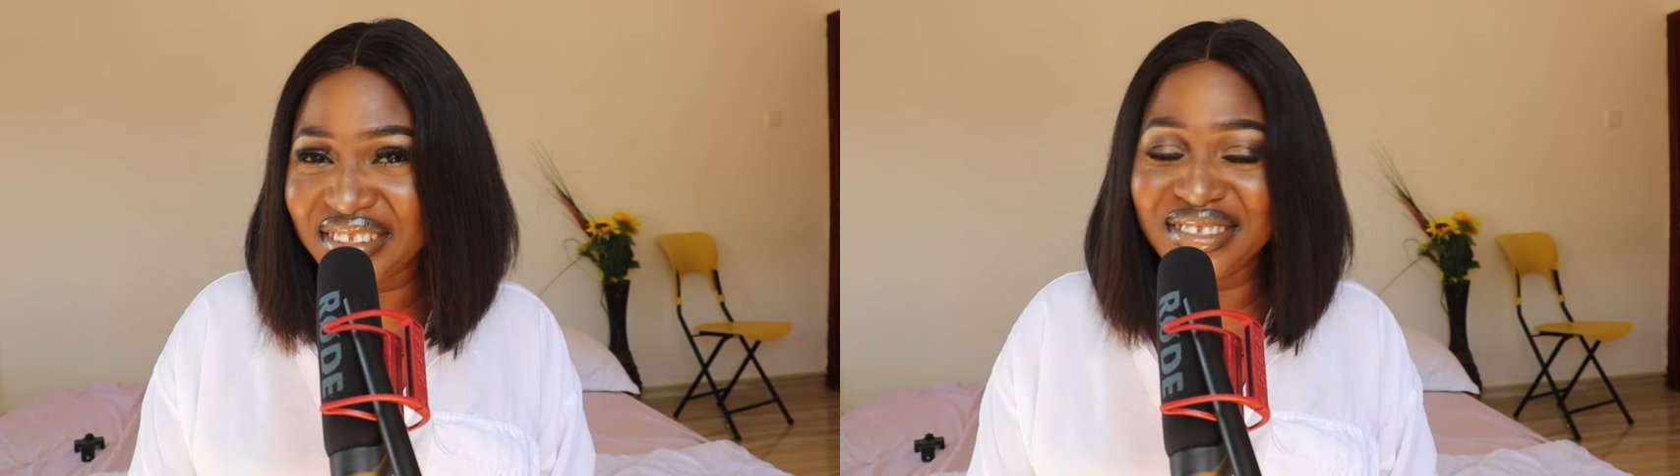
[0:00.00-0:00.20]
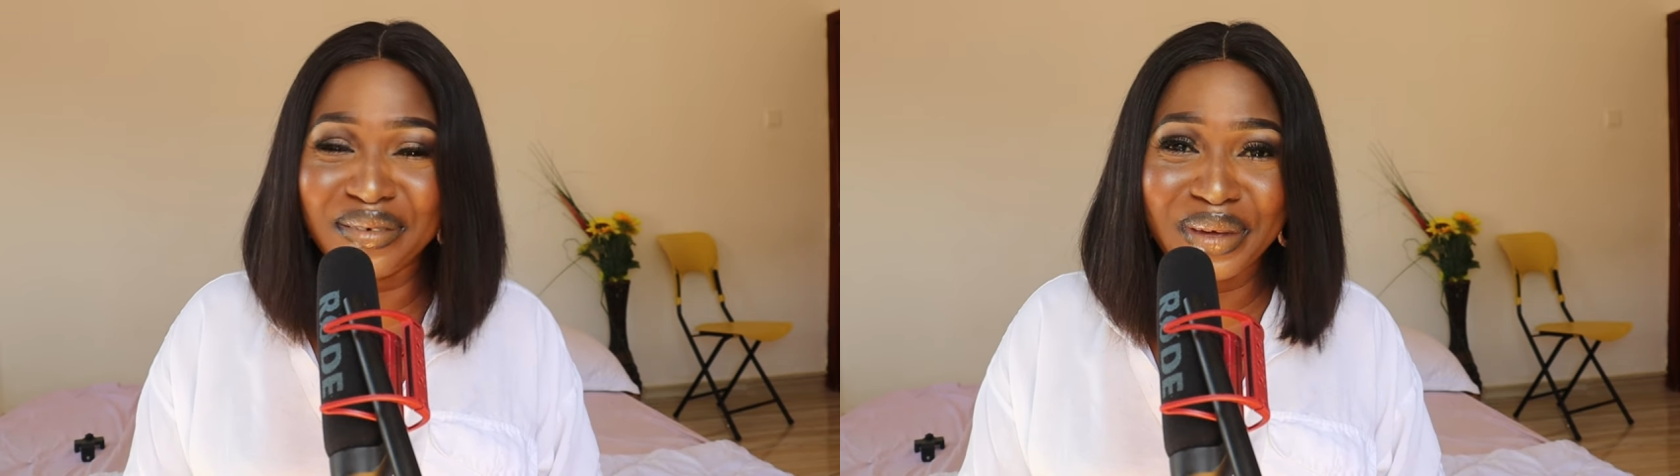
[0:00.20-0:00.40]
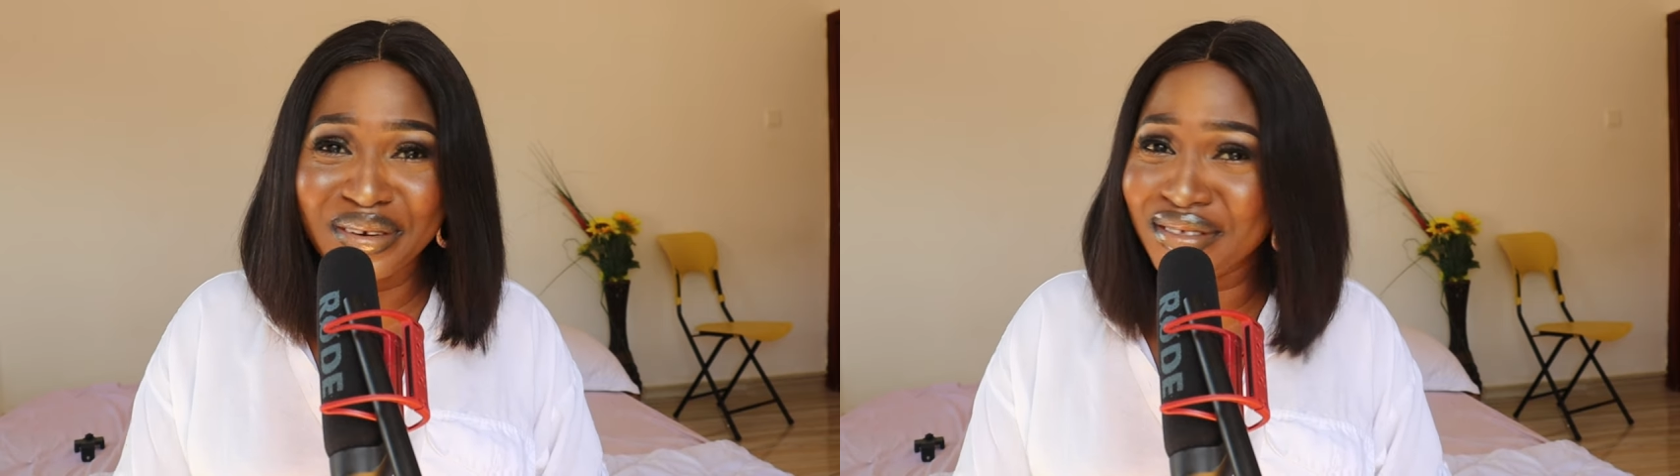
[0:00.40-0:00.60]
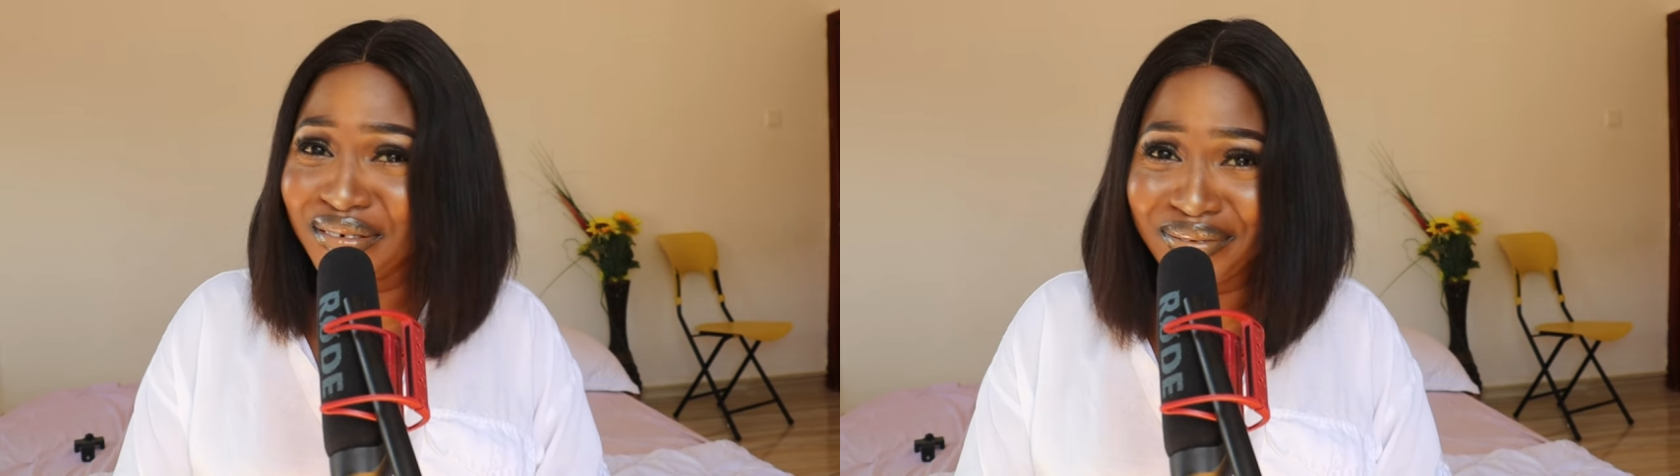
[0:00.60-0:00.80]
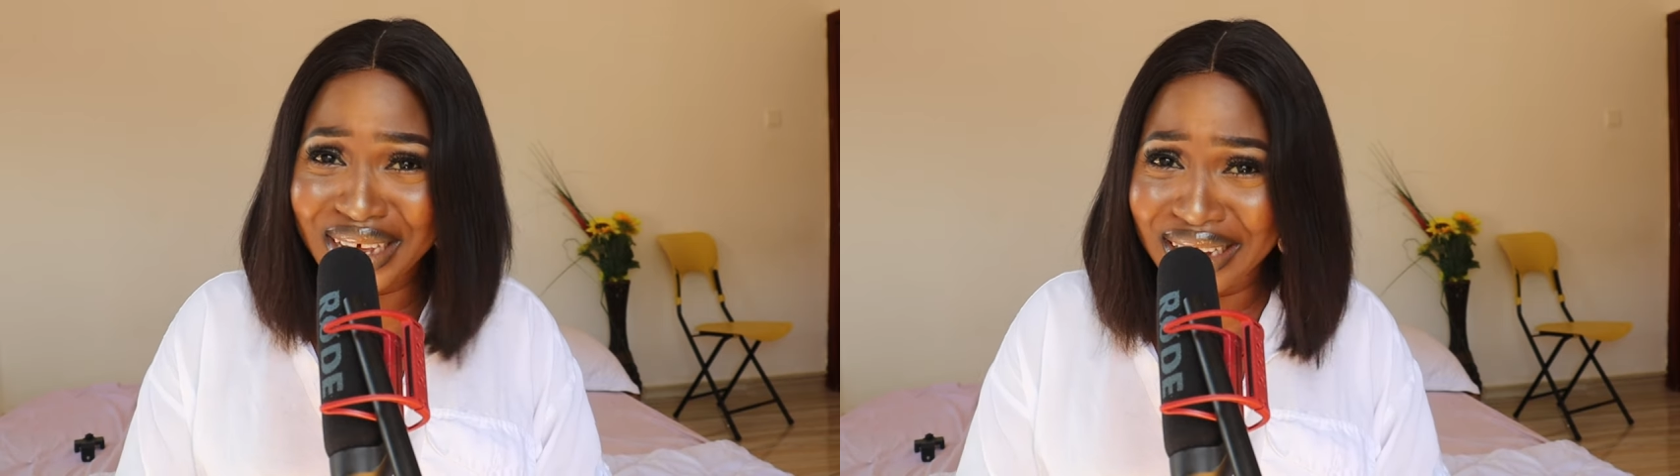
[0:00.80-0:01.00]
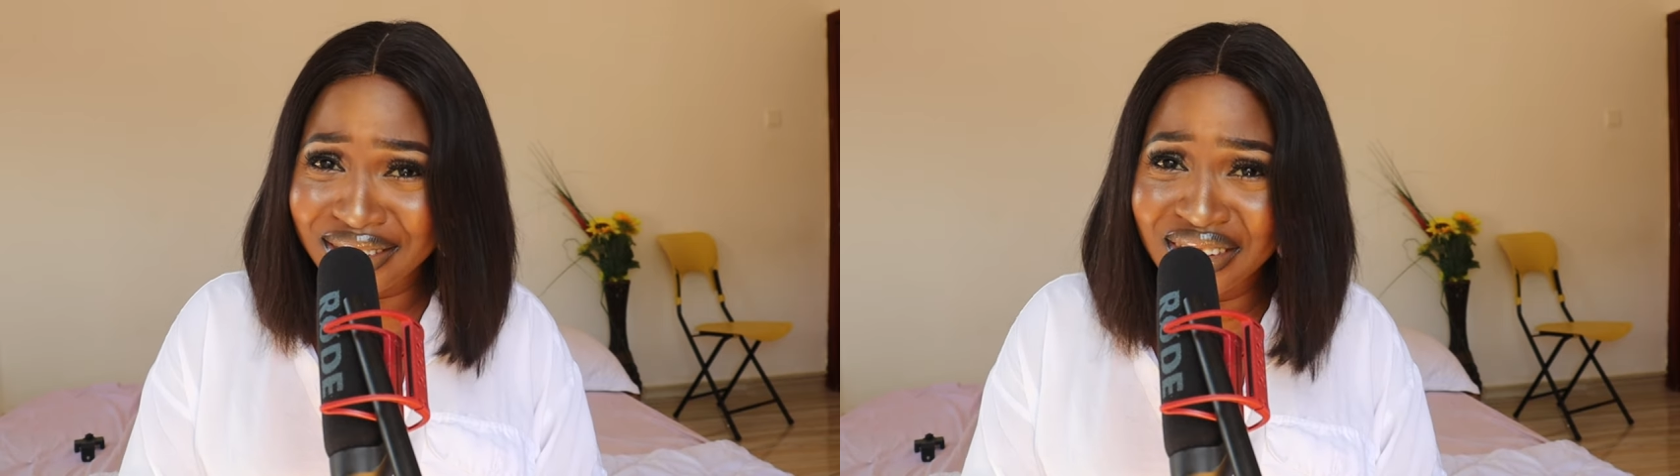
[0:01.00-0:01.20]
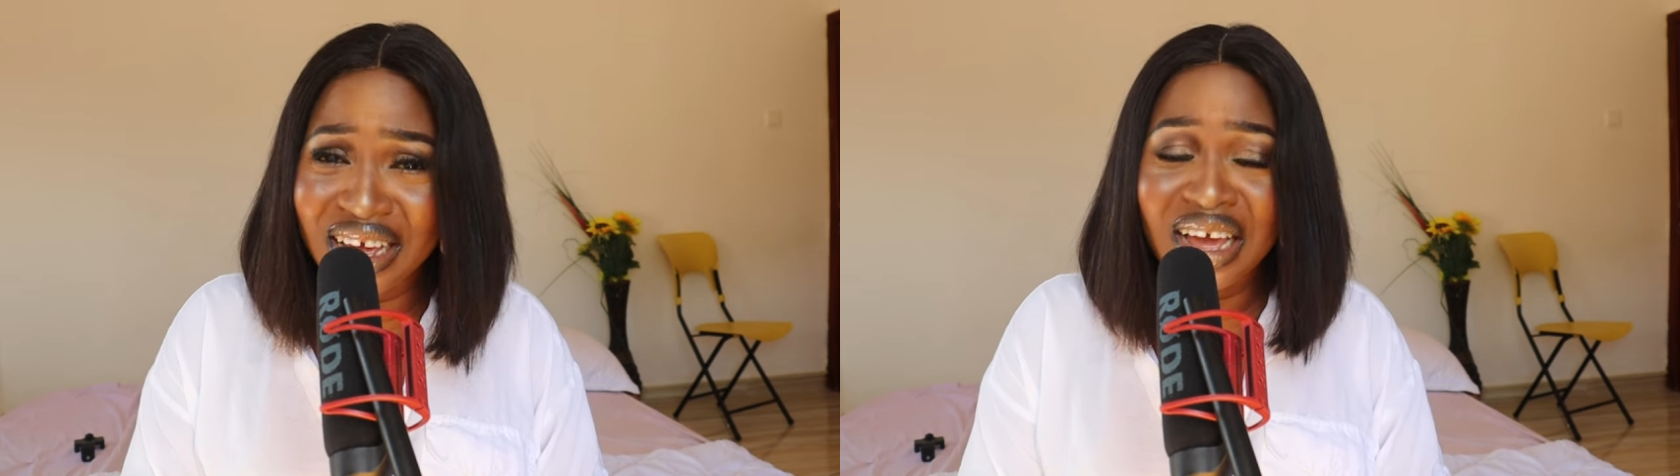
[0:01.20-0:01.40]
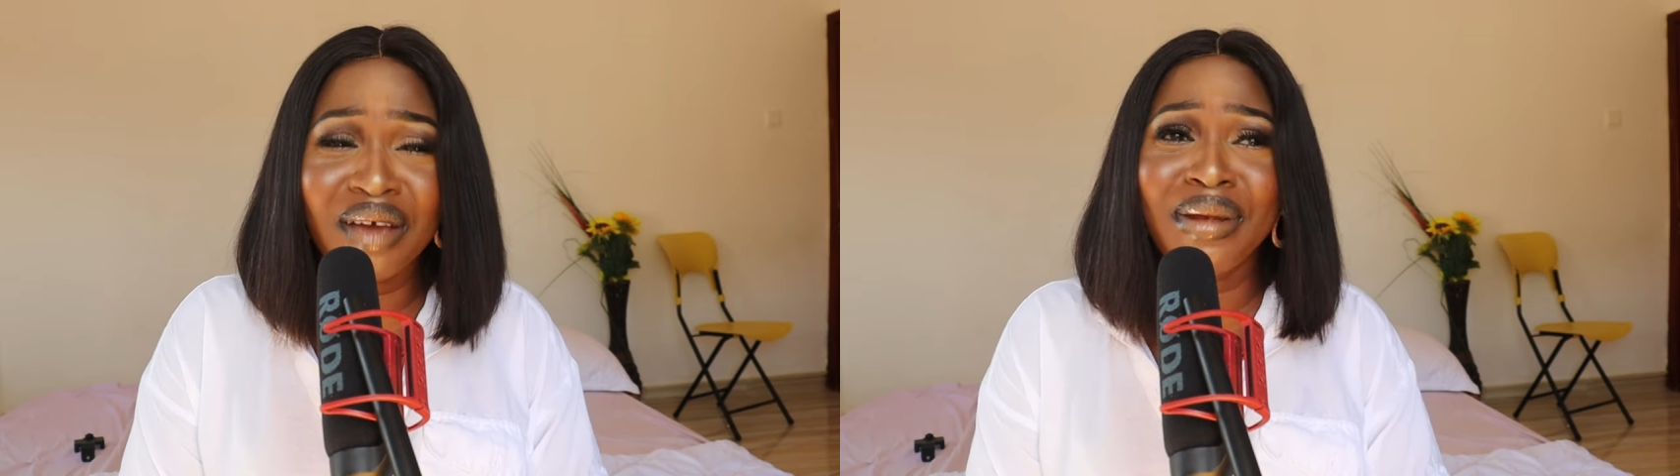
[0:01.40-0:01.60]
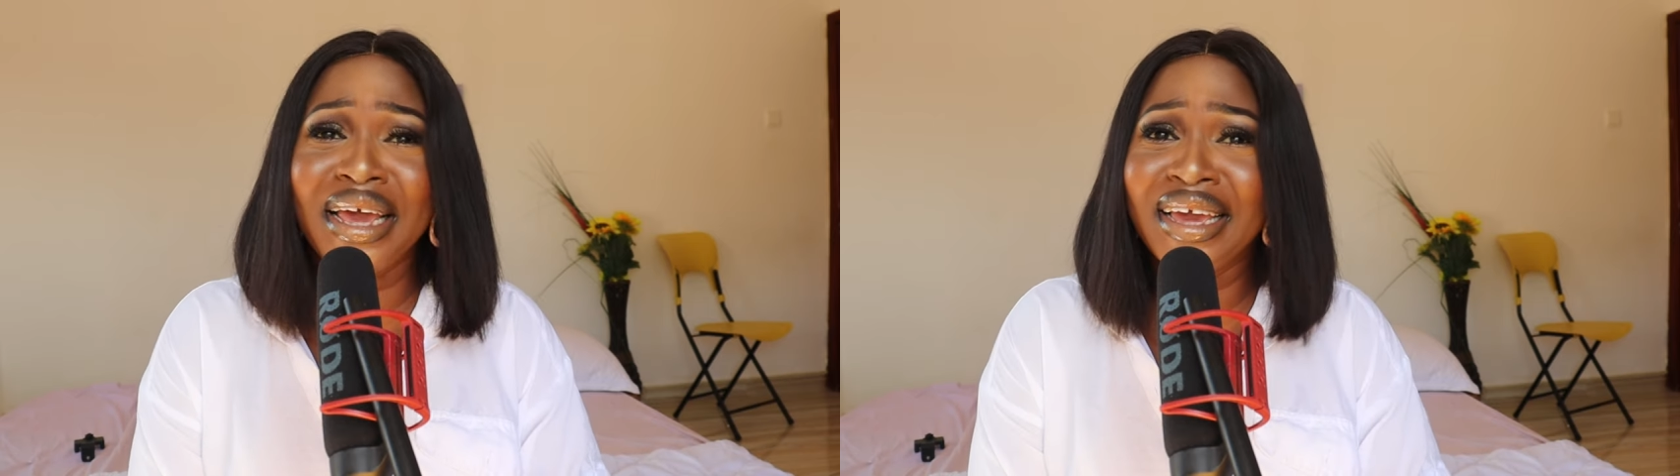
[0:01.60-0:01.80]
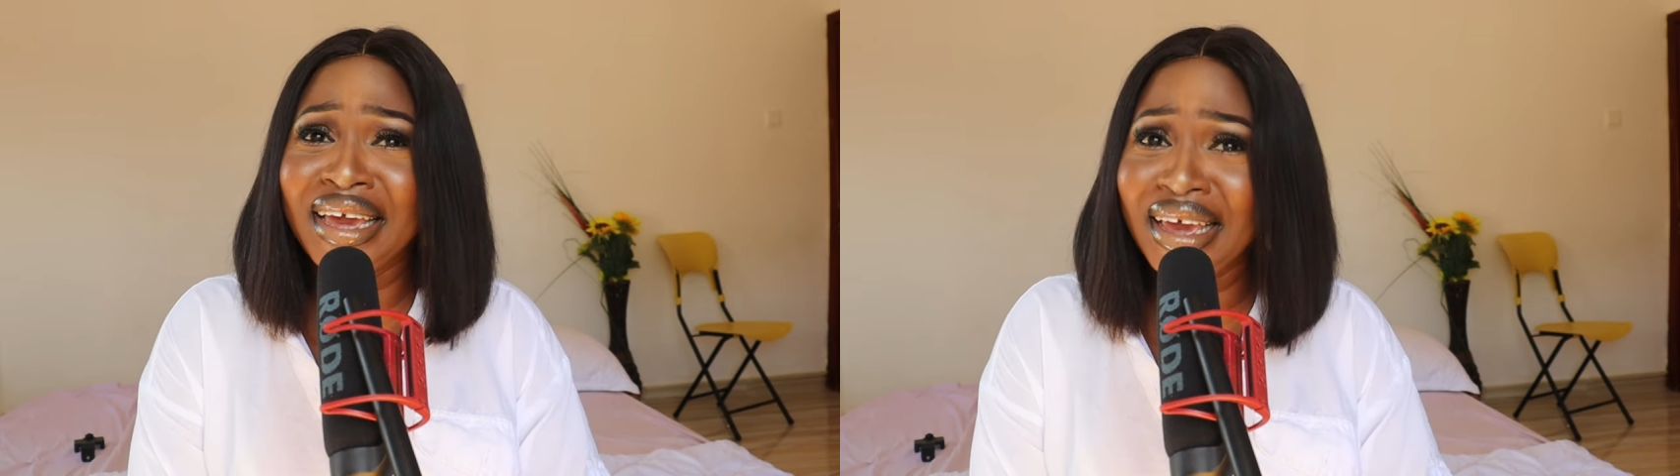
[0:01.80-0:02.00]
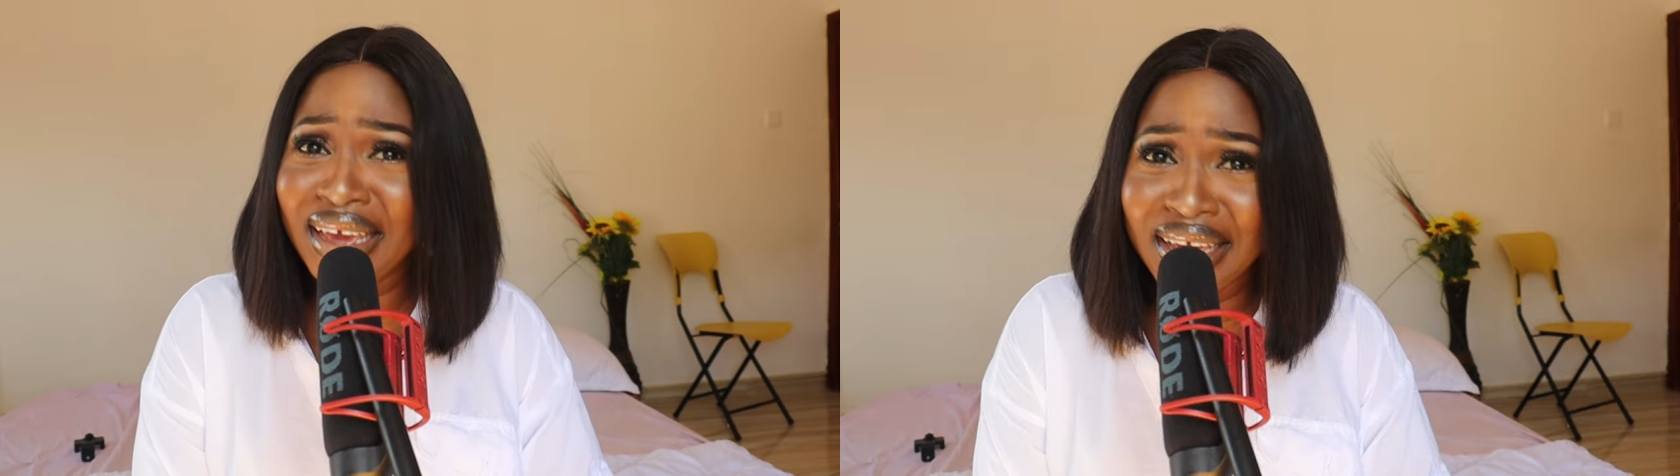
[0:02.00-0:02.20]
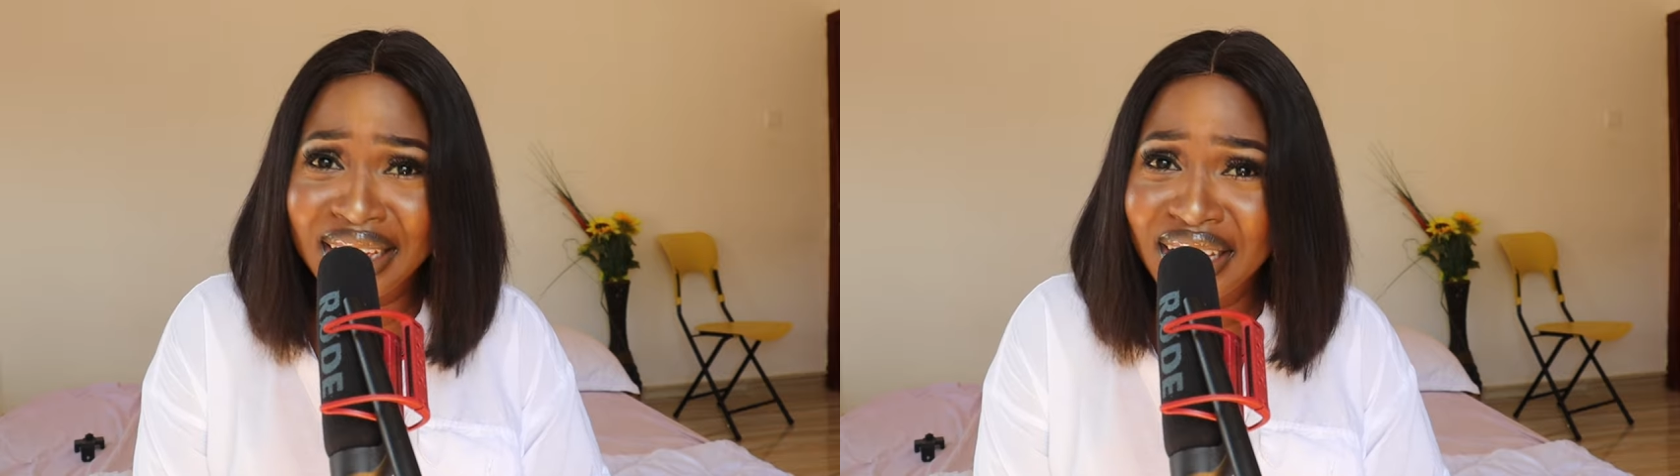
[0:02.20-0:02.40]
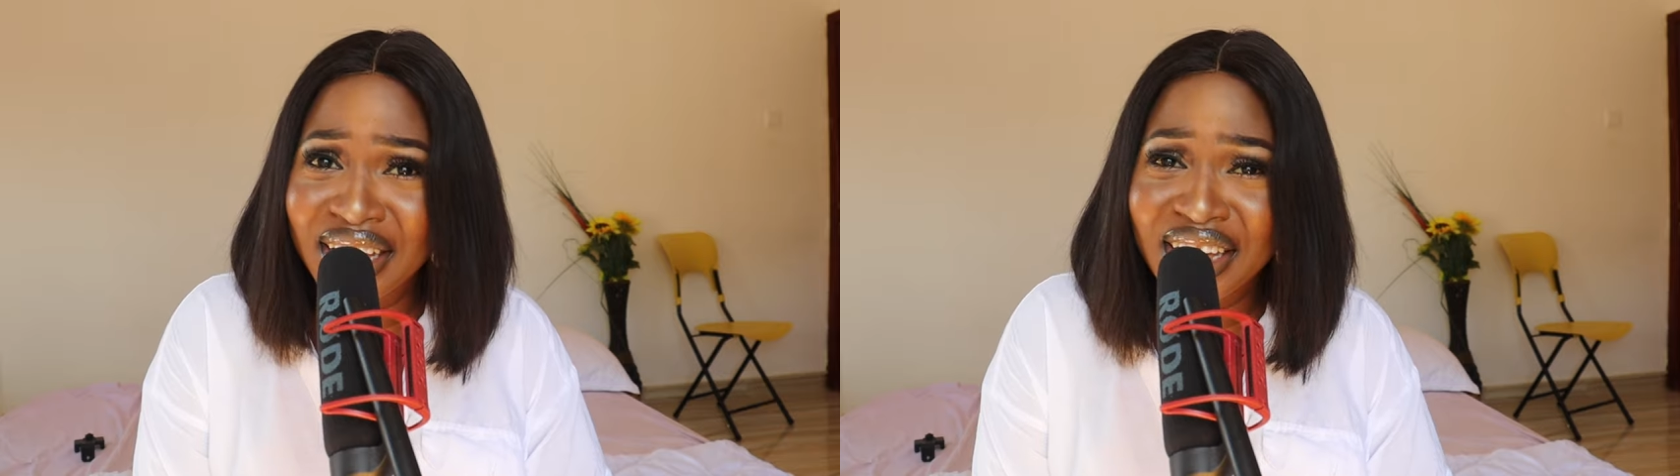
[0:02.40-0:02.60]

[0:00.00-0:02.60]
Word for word: So because of that, I'm like, hey,